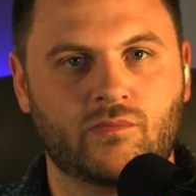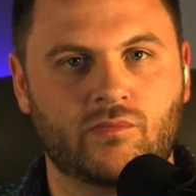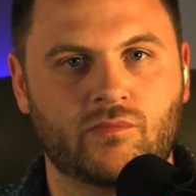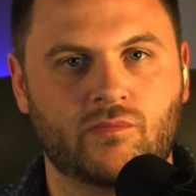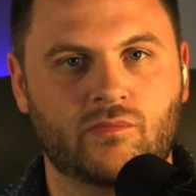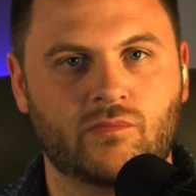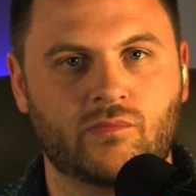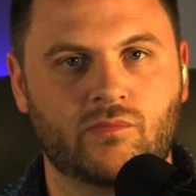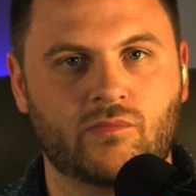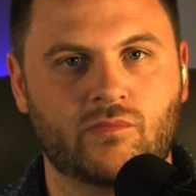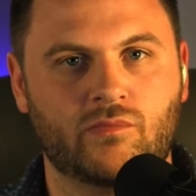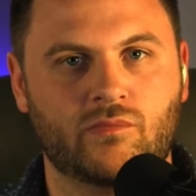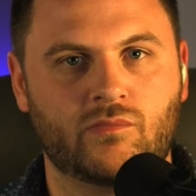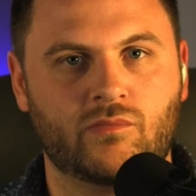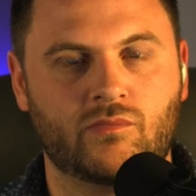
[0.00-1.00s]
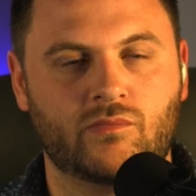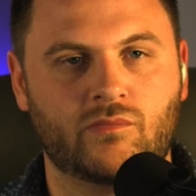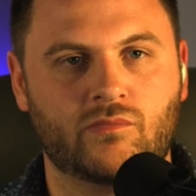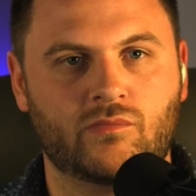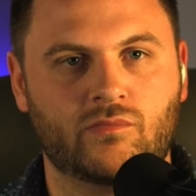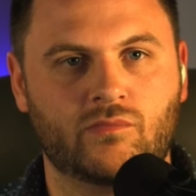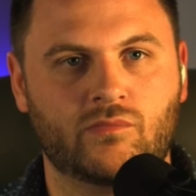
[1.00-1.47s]

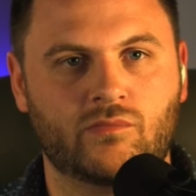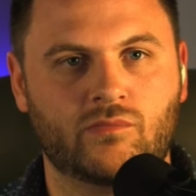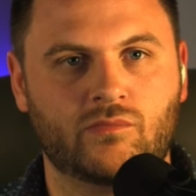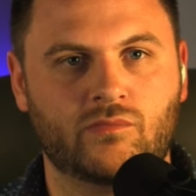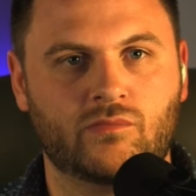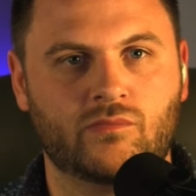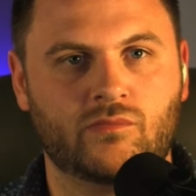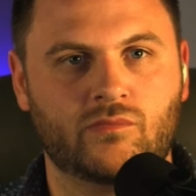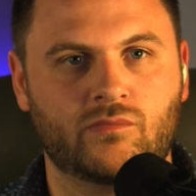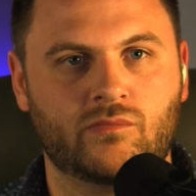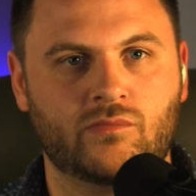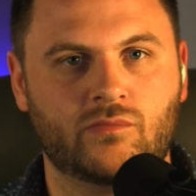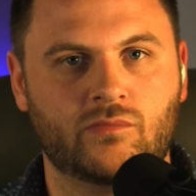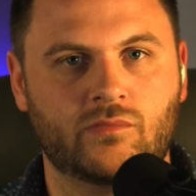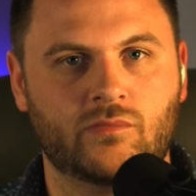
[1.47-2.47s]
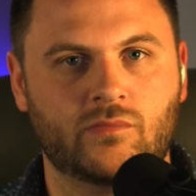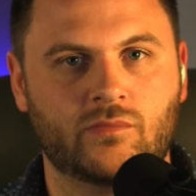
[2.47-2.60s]
[no speech]